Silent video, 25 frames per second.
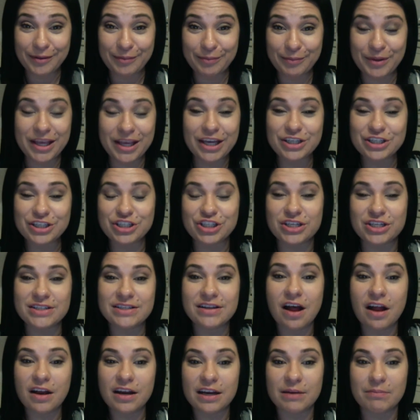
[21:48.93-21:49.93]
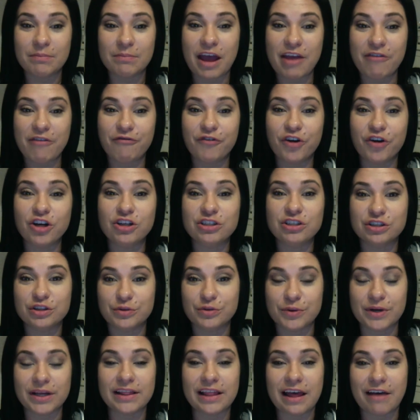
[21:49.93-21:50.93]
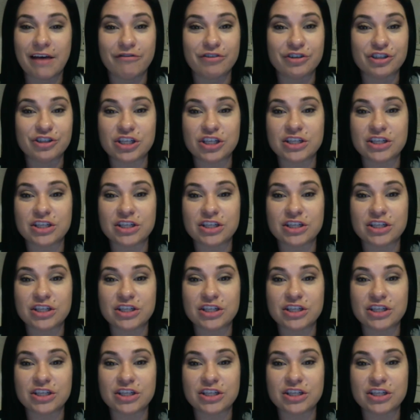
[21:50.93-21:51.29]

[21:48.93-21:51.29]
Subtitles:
because she's not in my first 3 levels.